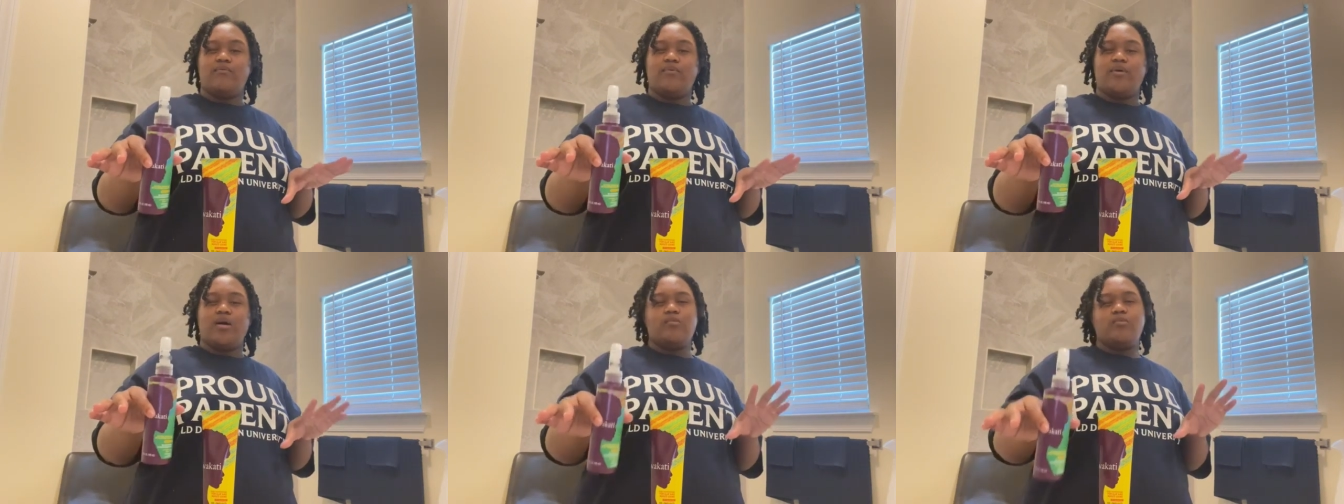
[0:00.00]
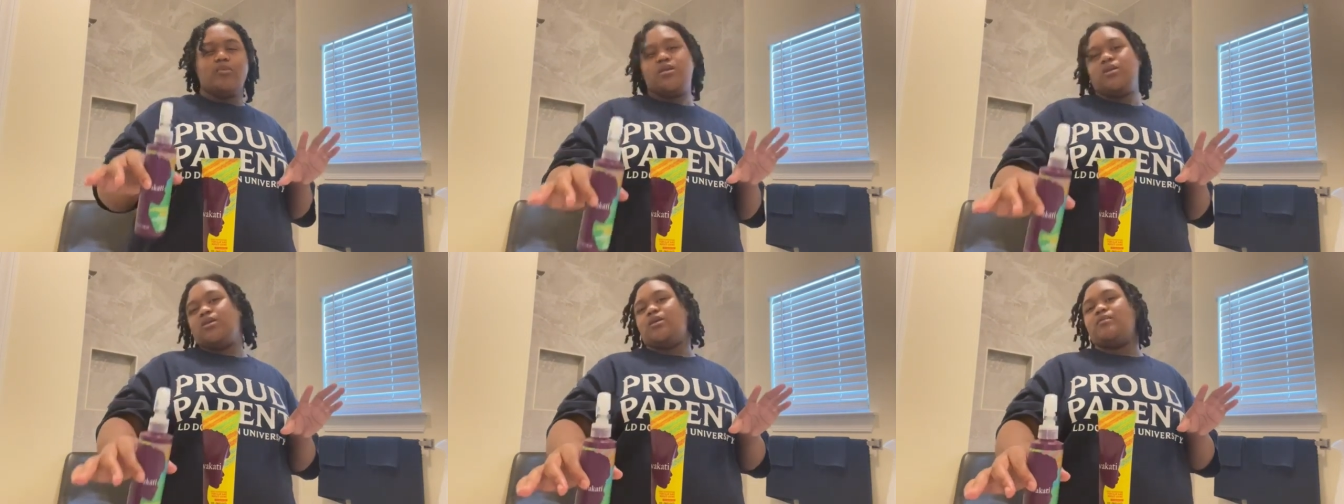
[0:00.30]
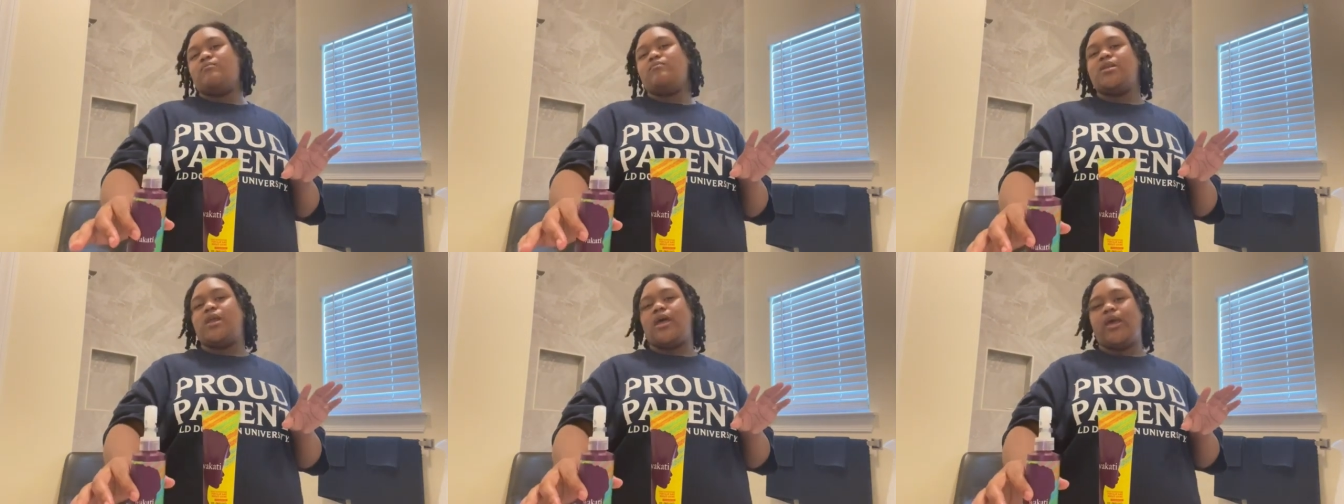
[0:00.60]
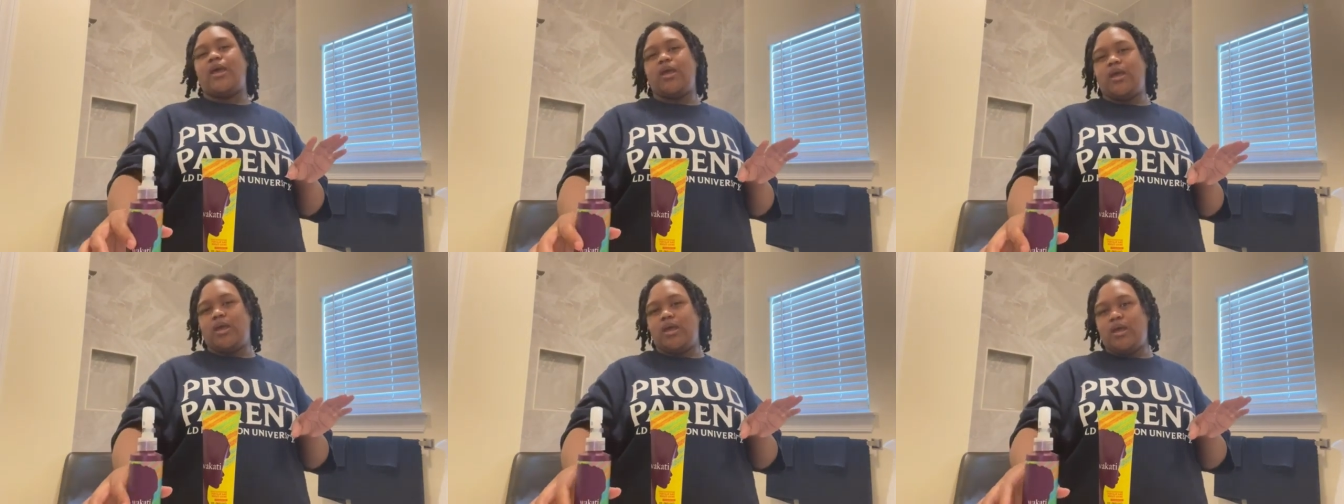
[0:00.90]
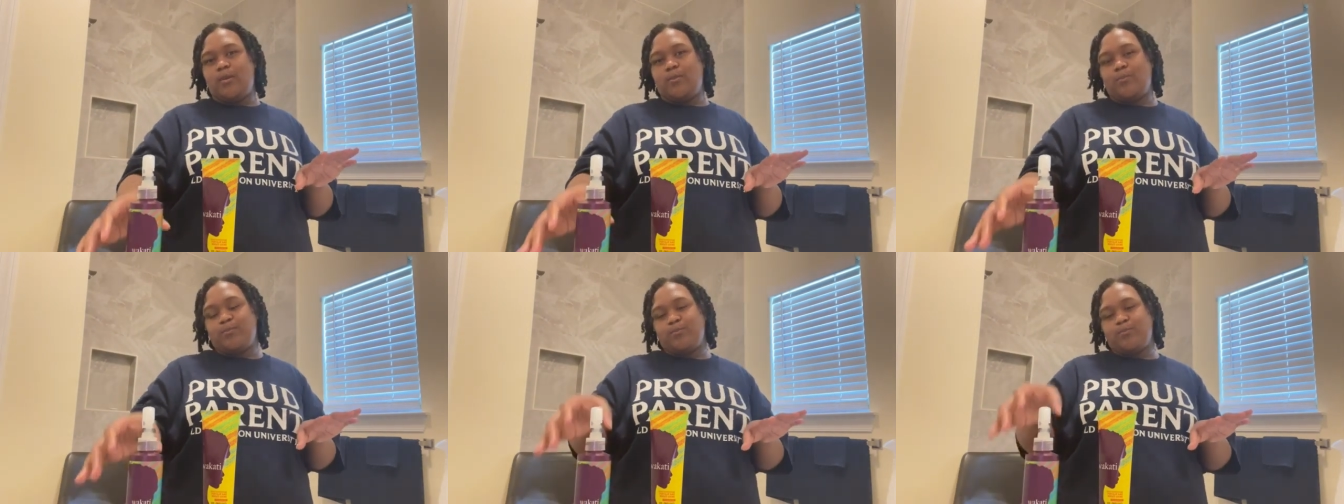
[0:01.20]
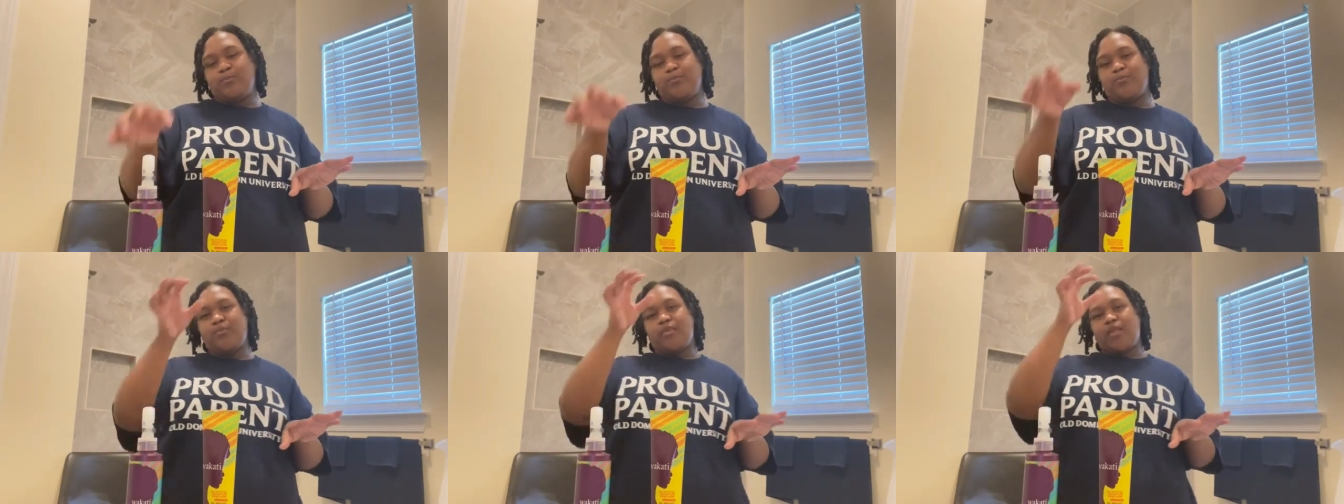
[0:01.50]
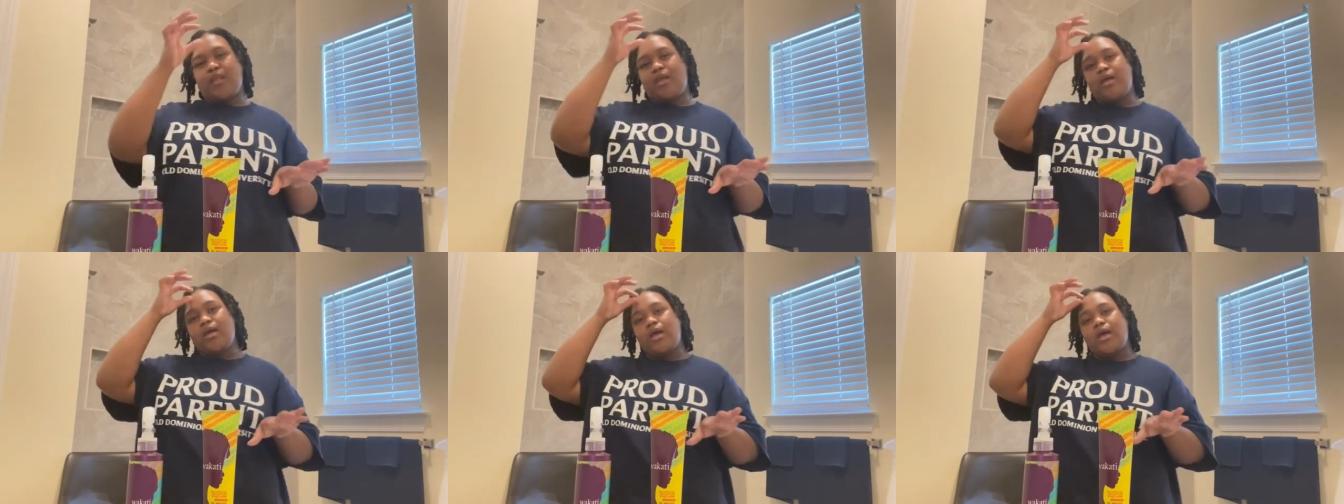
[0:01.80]
I'm going to give it an 8.
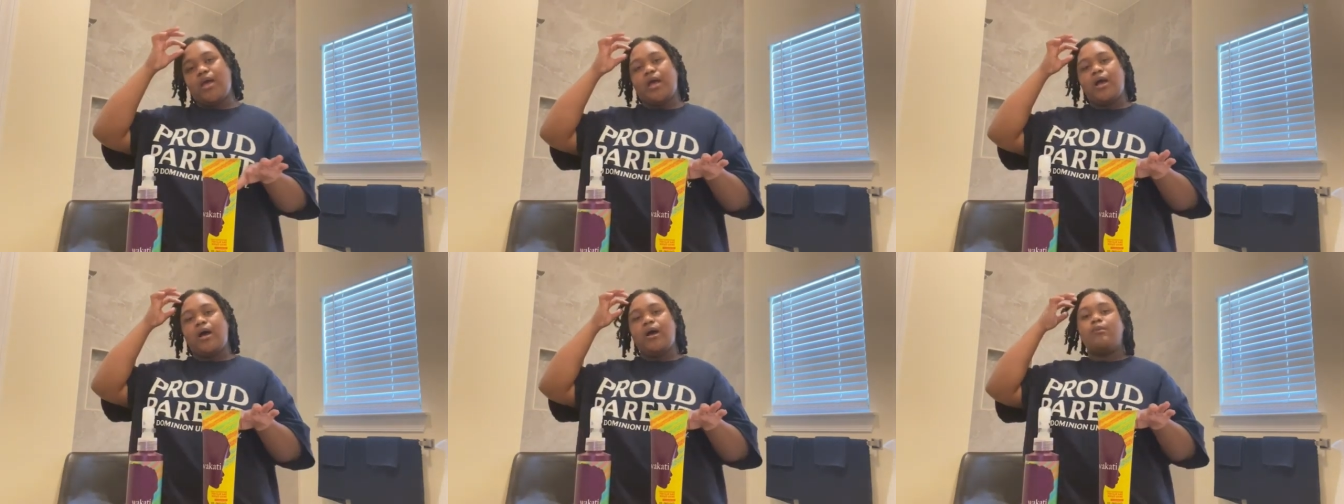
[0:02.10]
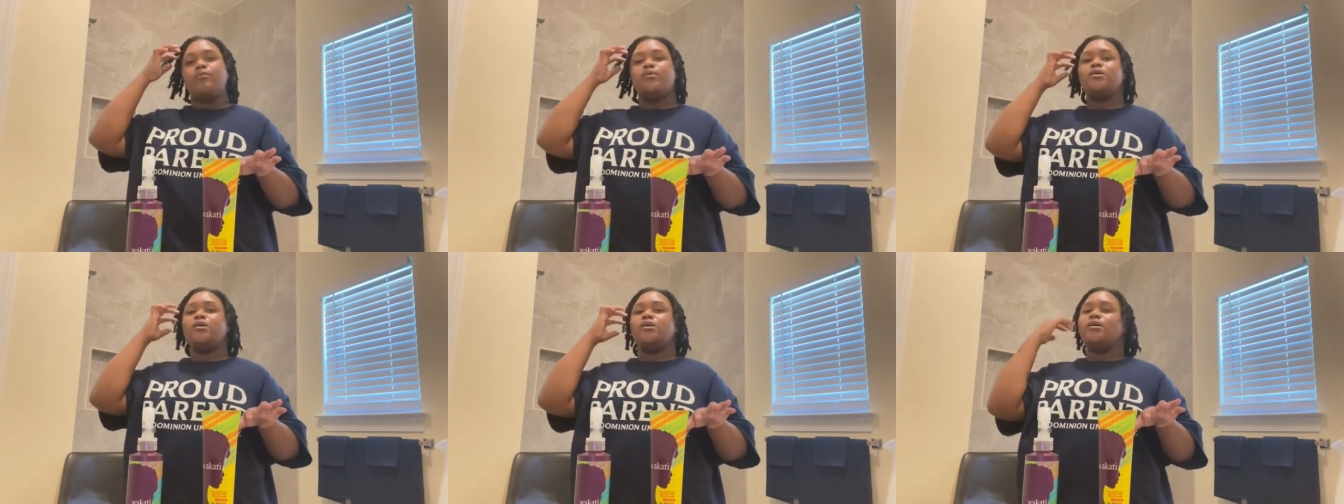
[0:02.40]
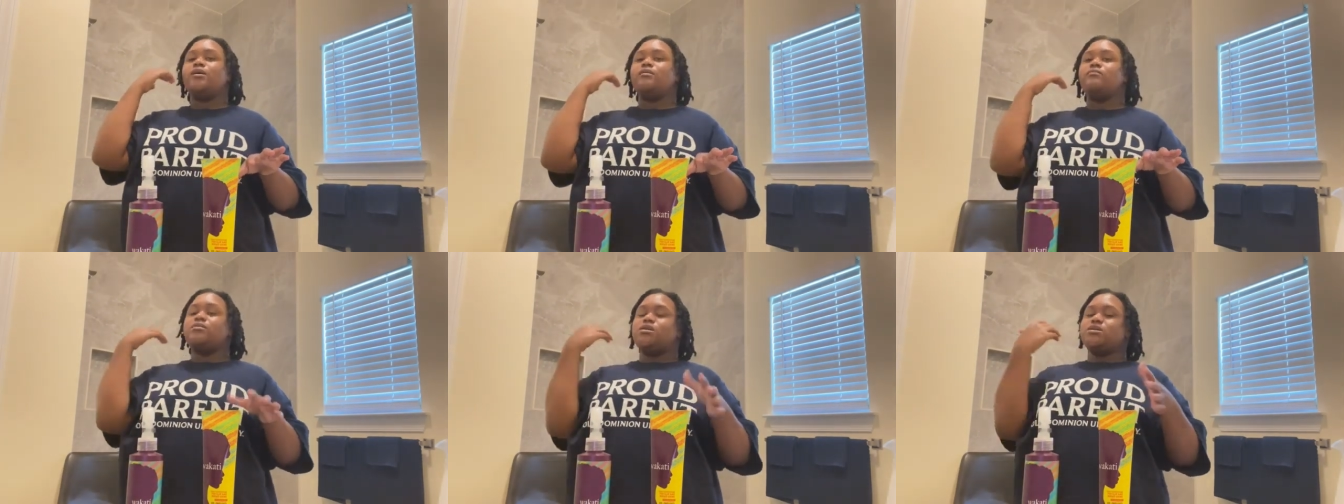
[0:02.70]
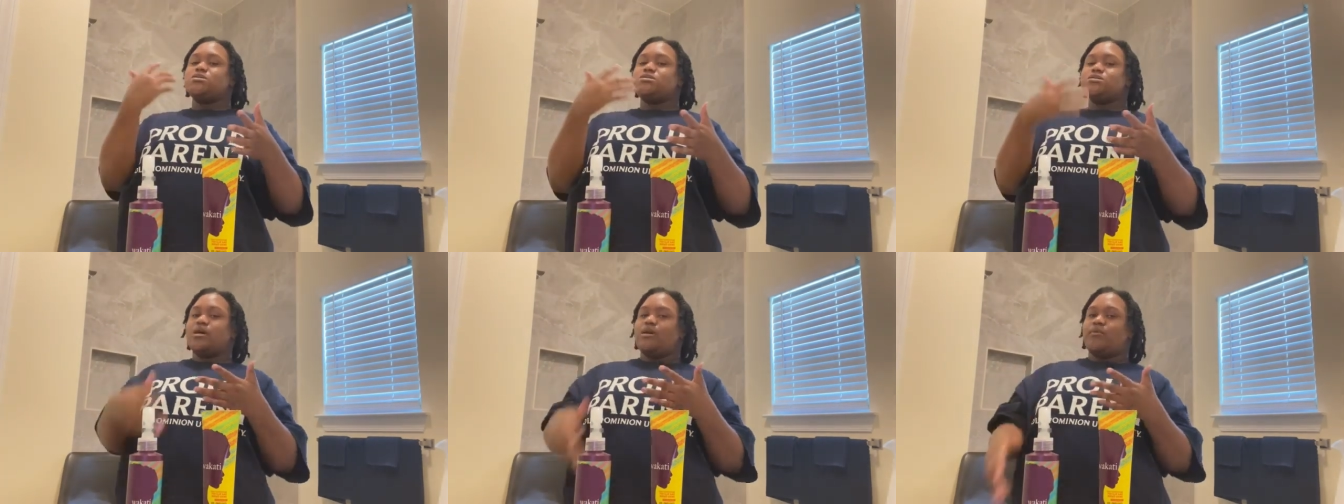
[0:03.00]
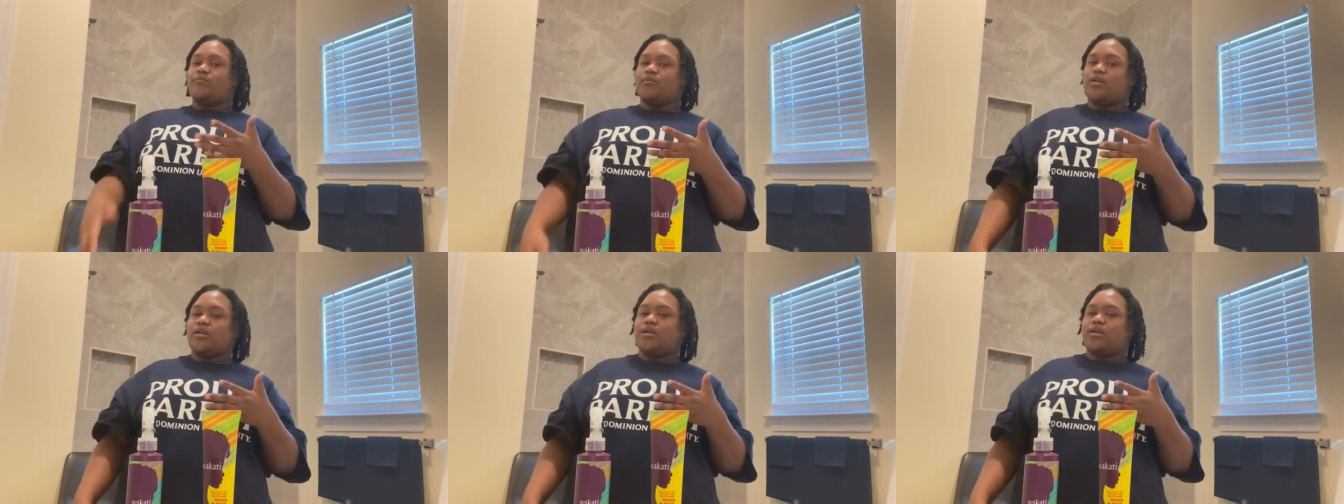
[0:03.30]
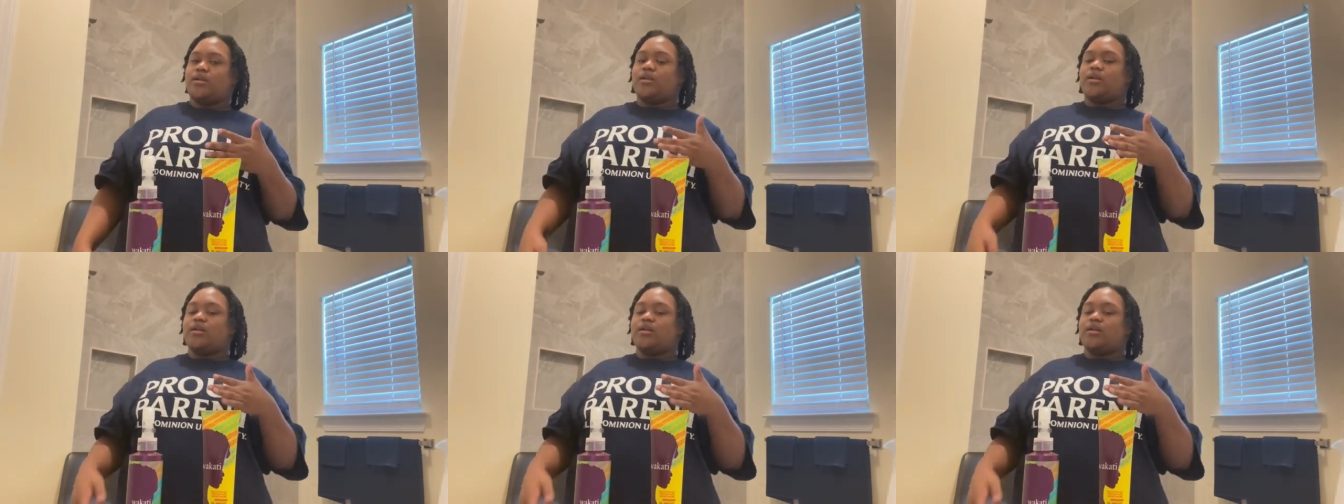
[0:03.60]
I would give it a 7.